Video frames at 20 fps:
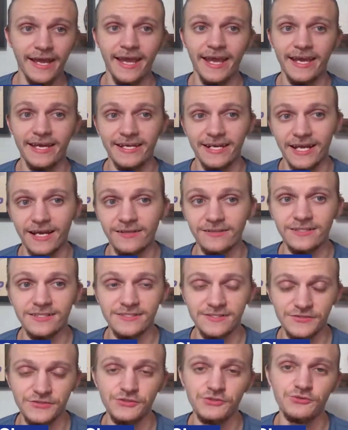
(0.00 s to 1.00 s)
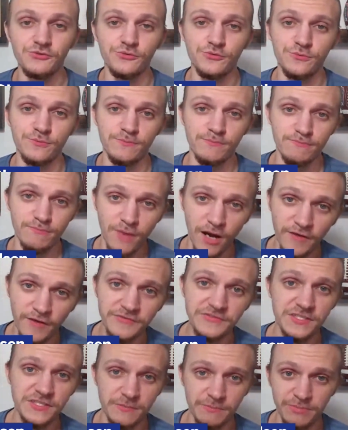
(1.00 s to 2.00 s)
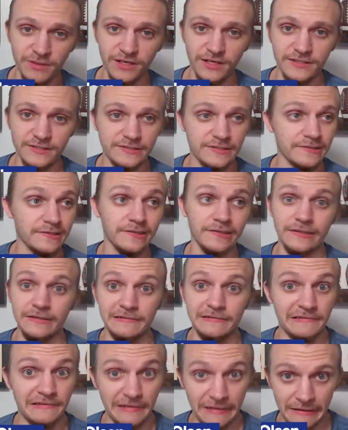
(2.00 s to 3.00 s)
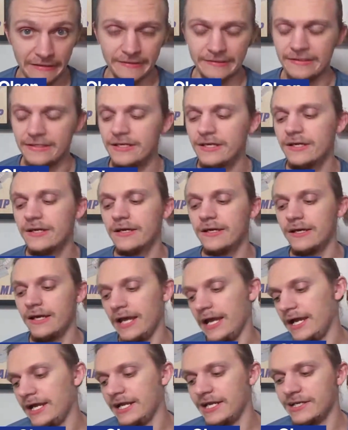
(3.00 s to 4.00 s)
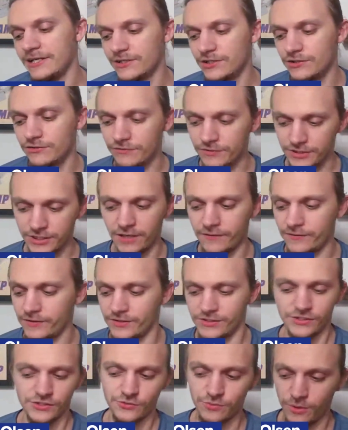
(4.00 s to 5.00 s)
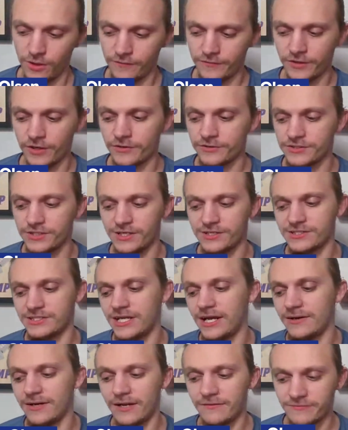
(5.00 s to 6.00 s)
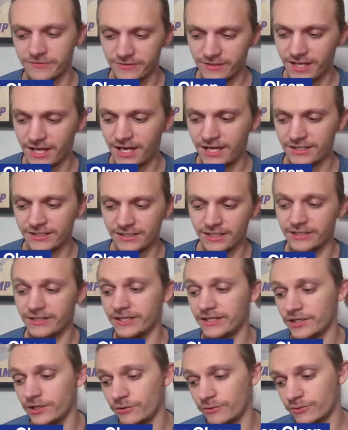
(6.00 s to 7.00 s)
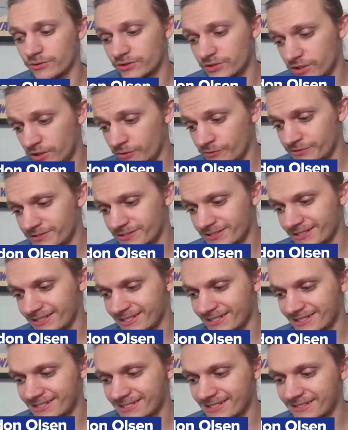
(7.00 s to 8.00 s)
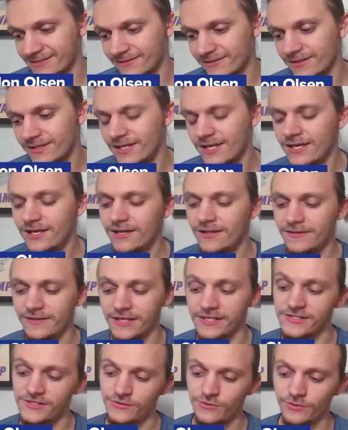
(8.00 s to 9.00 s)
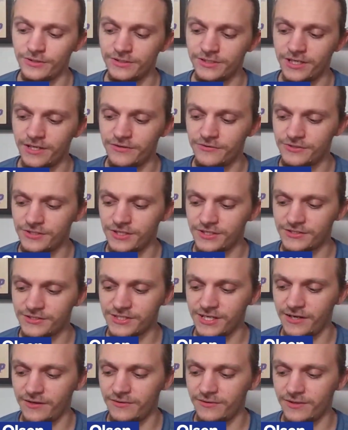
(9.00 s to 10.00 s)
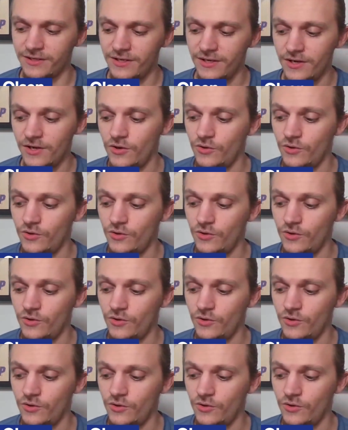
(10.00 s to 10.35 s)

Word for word: and LSU muffs the punt again, and you recover as a 12 yard touchdown after that, and then they go ghost until they score another touchdown